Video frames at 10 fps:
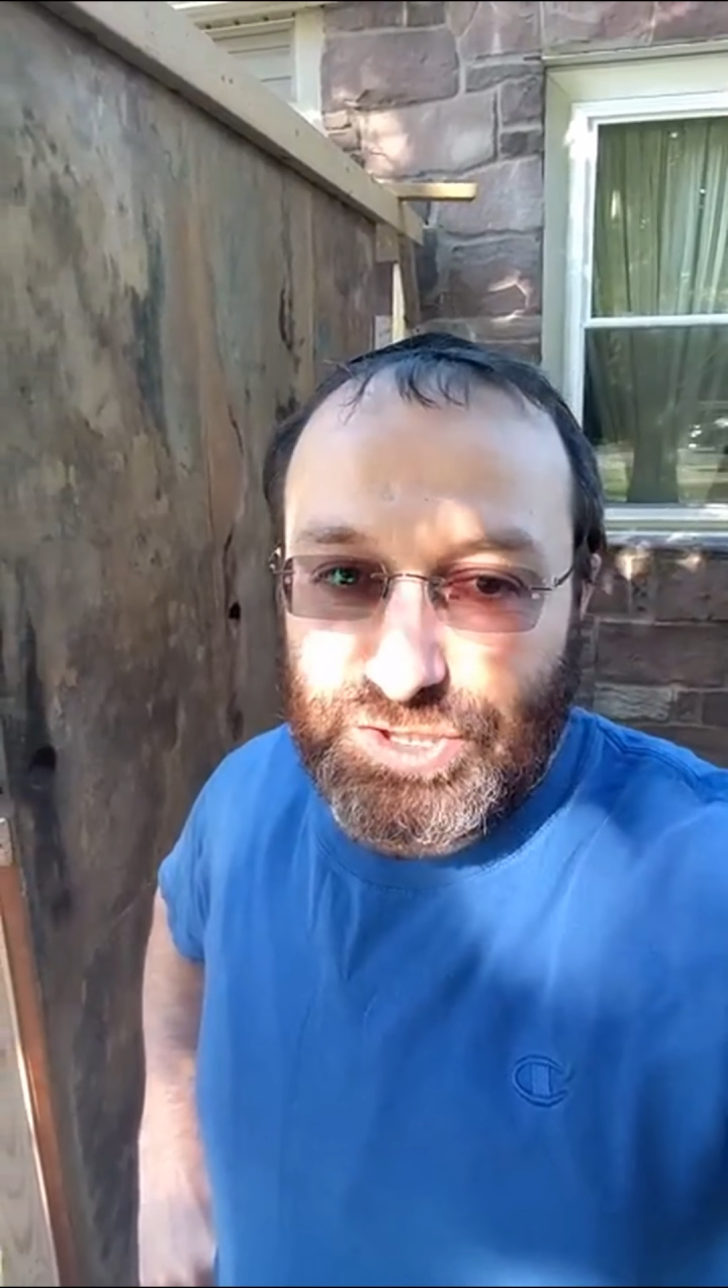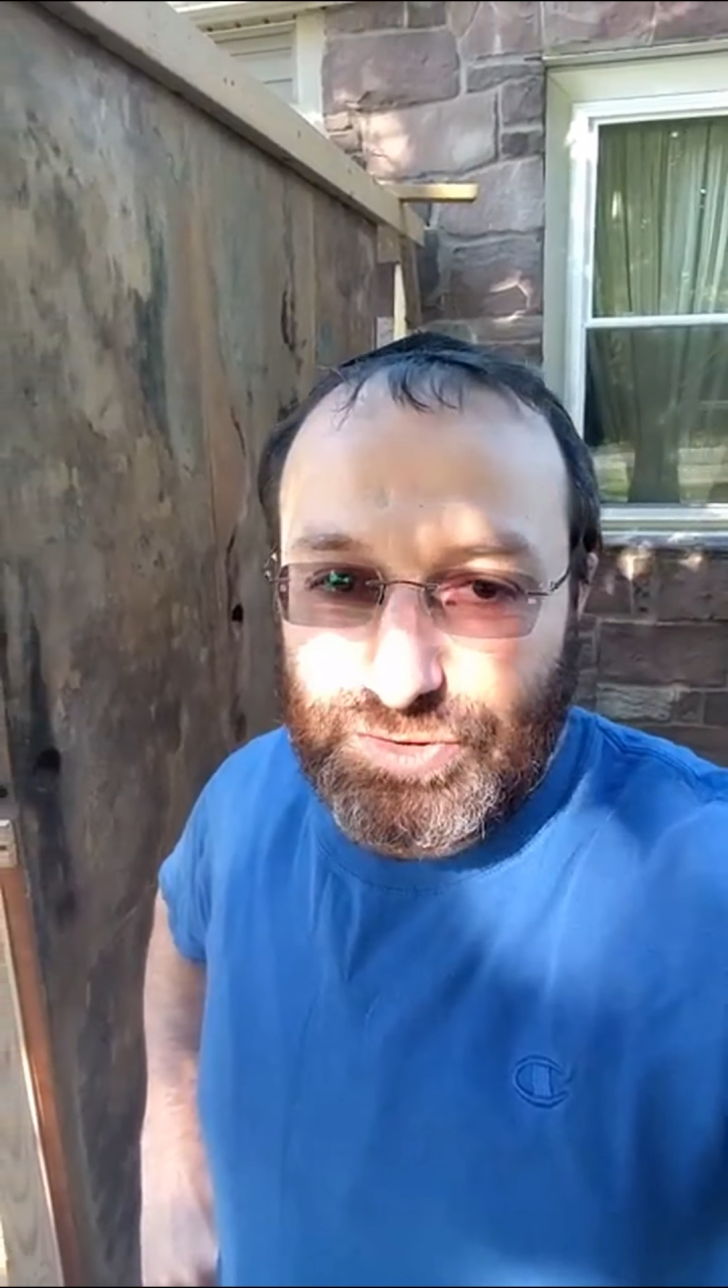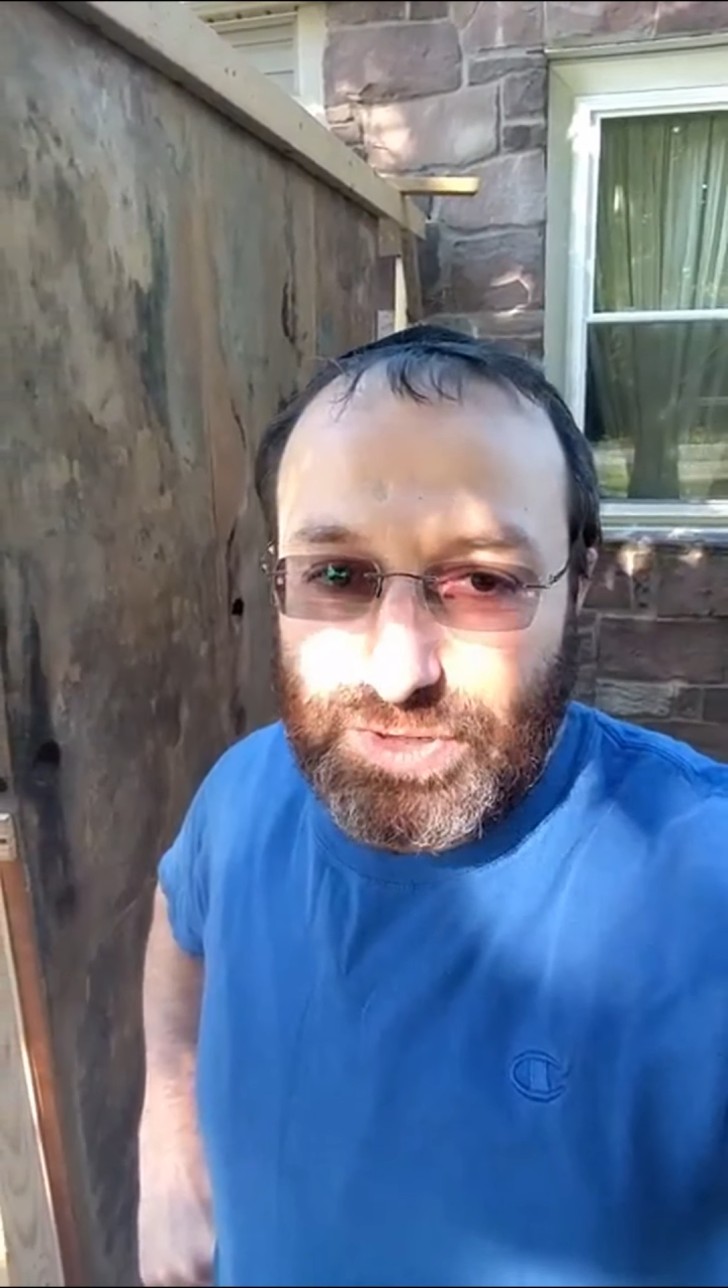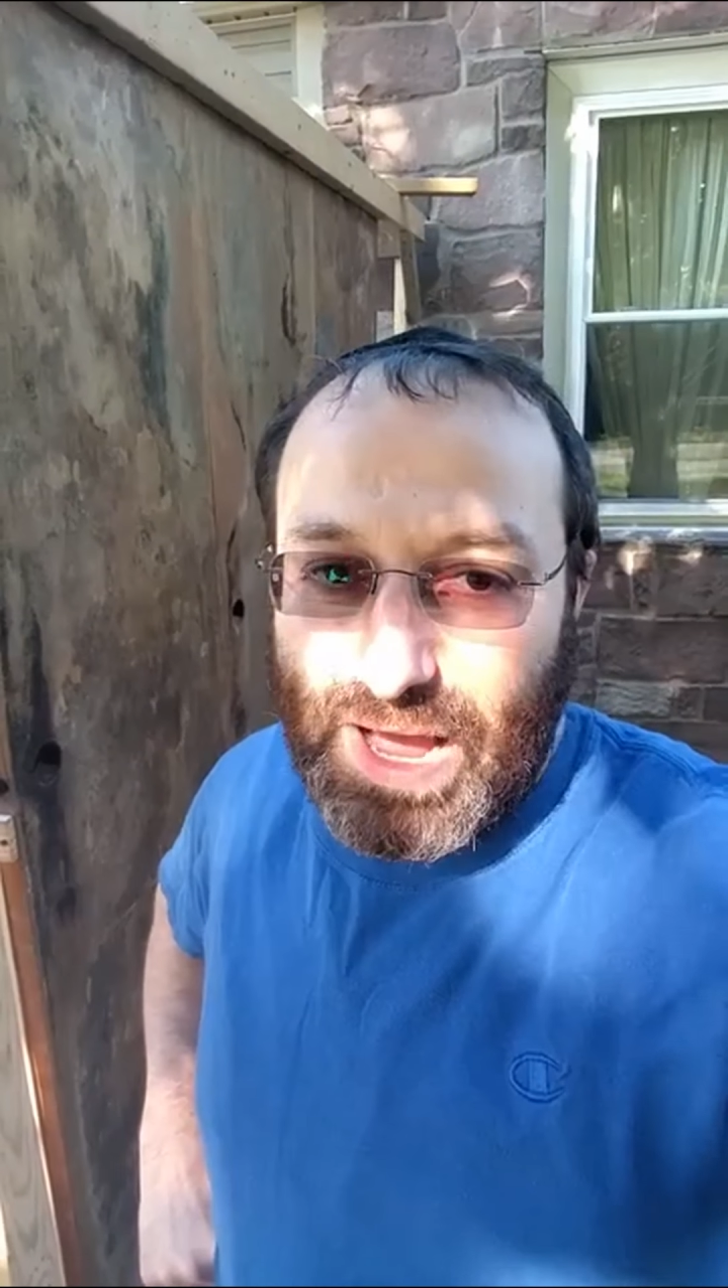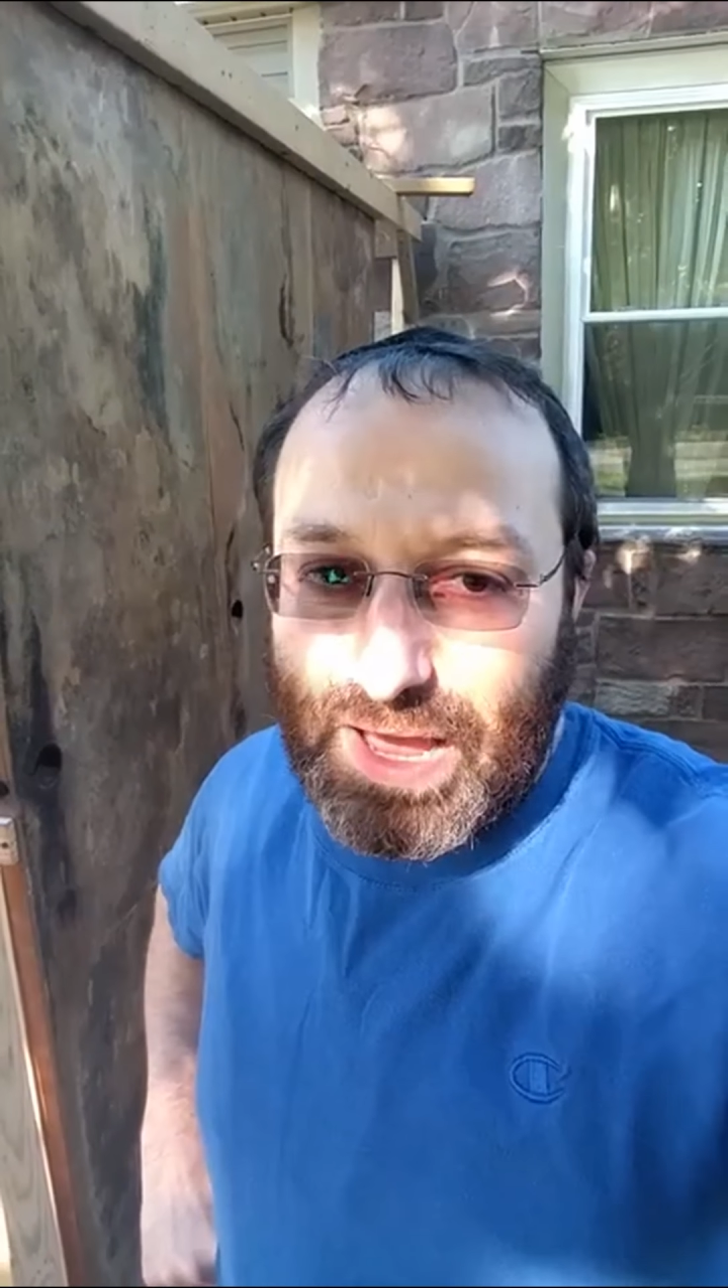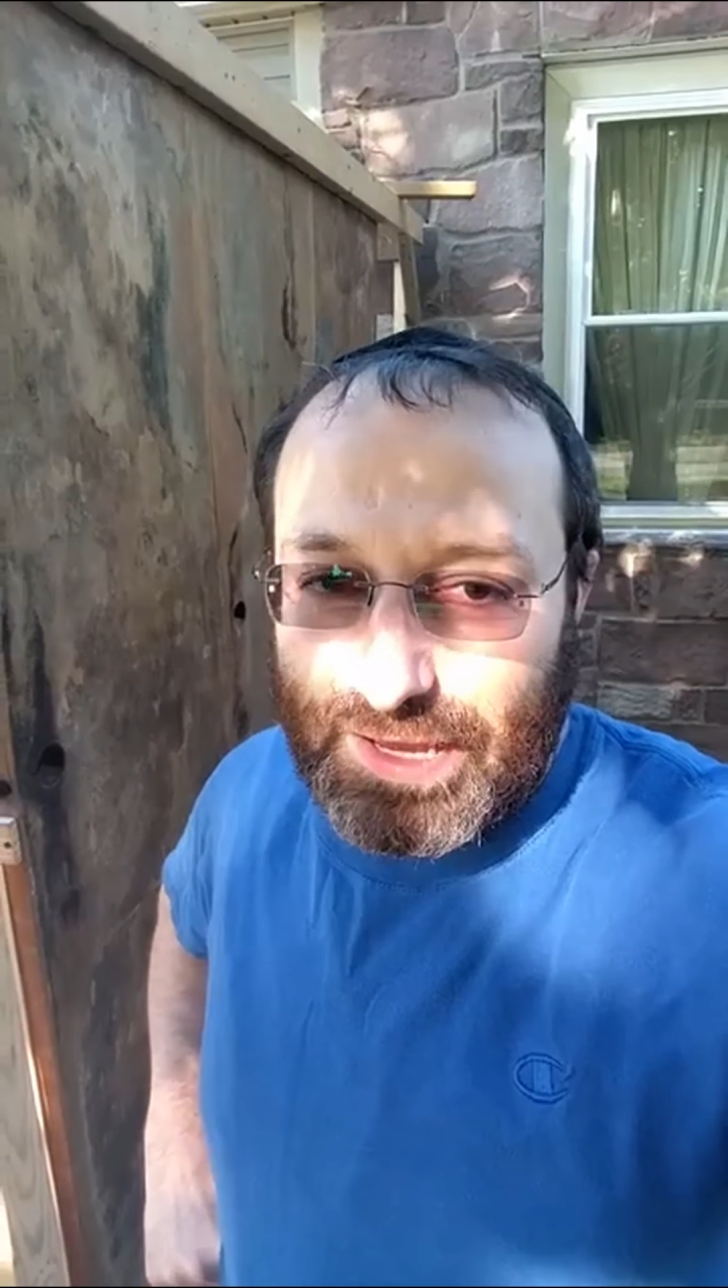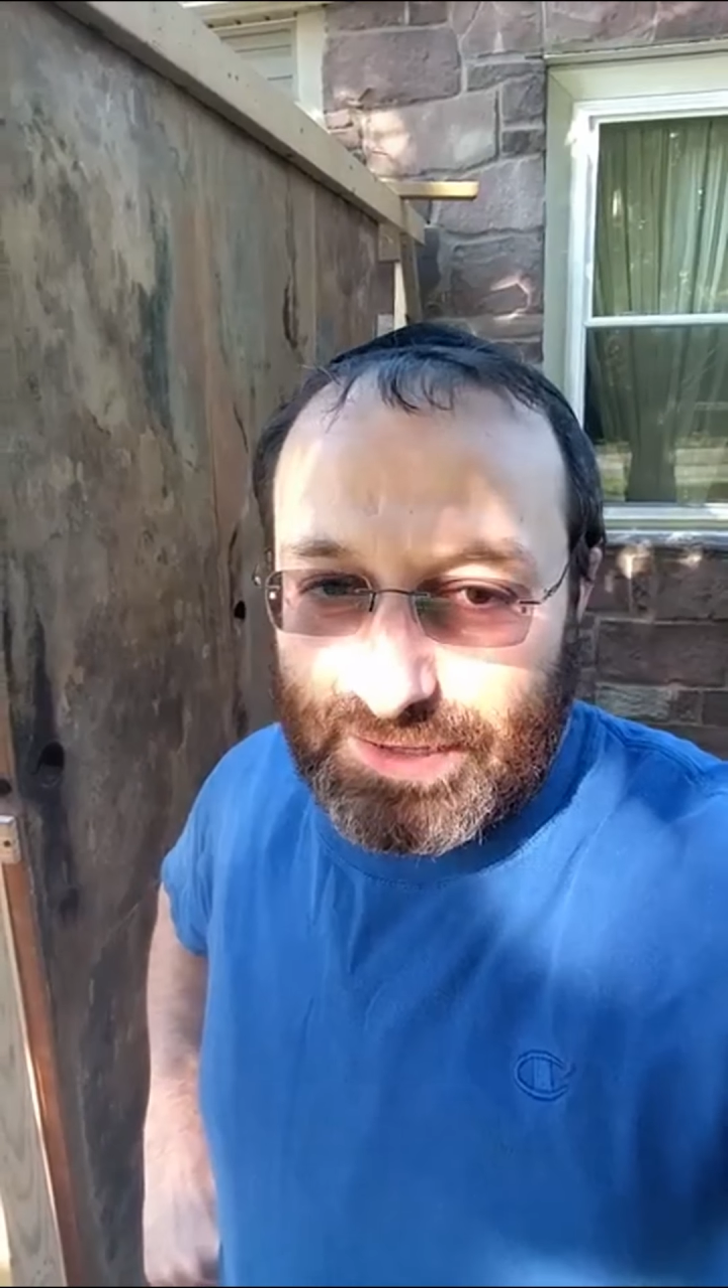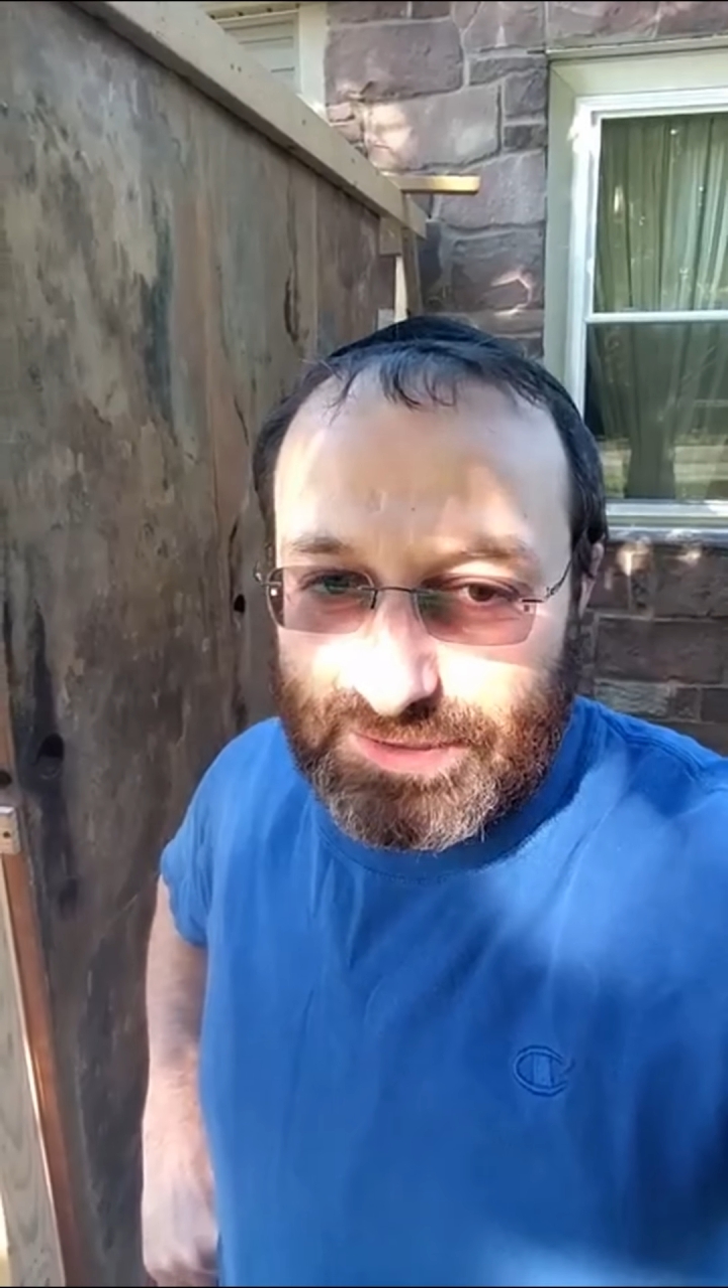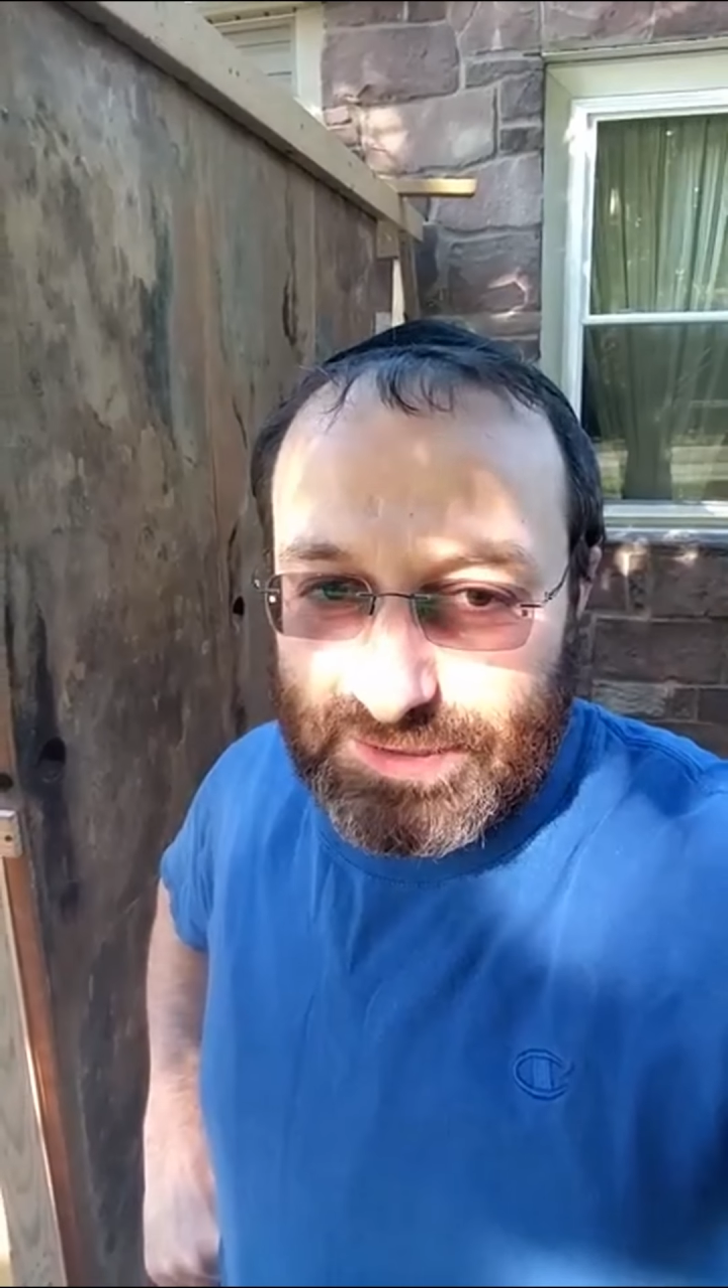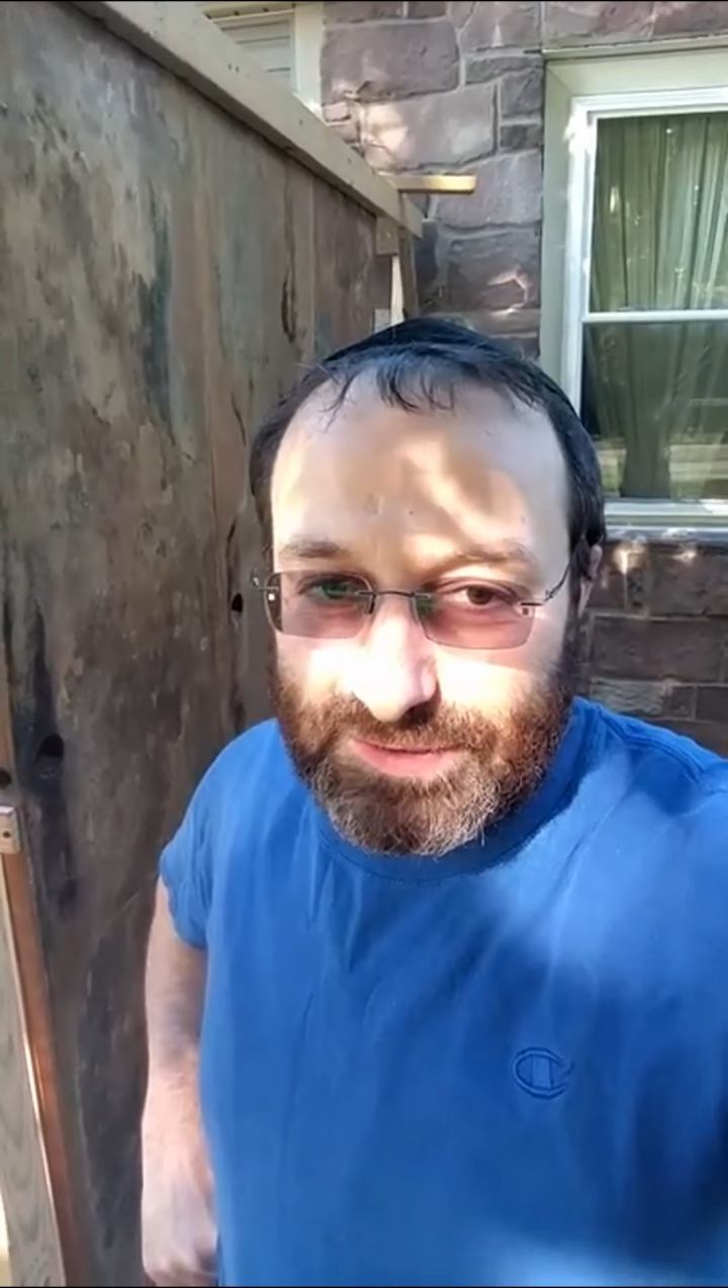sukkah is.